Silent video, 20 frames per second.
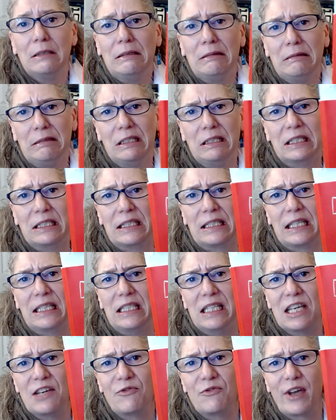You can tell
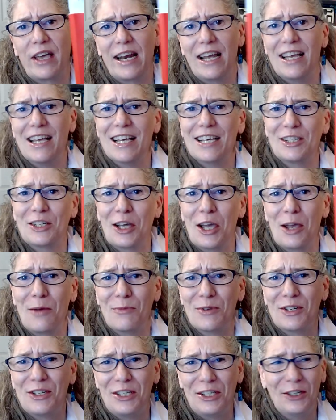I've read it a time
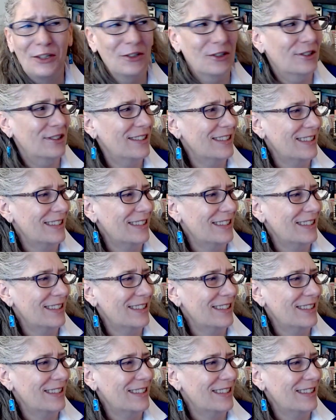or two.